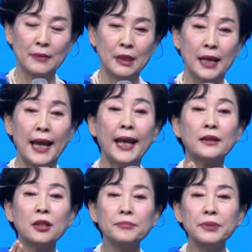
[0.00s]
I was really
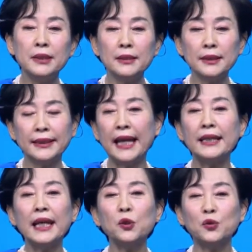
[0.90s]
surprised.
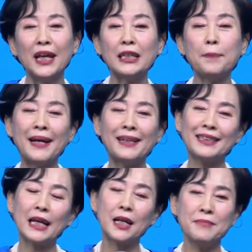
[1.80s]

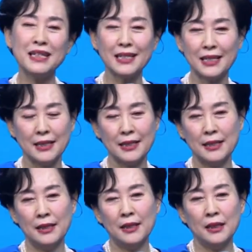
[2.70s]
Because there was
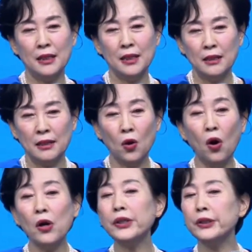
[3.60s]
almost
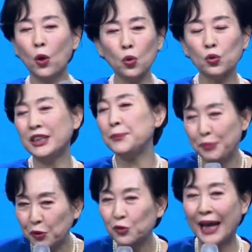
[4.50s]
no one
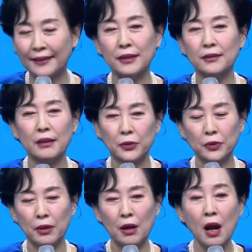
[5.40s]
who
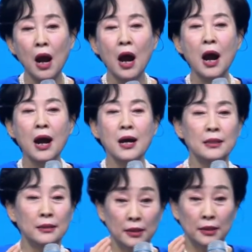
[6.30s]
knew right
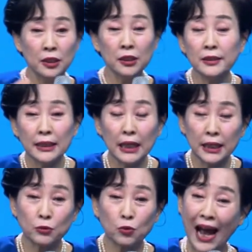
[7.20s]
about
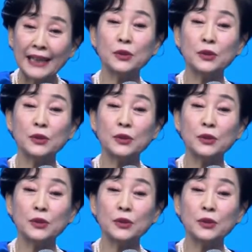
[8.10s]
Atomy,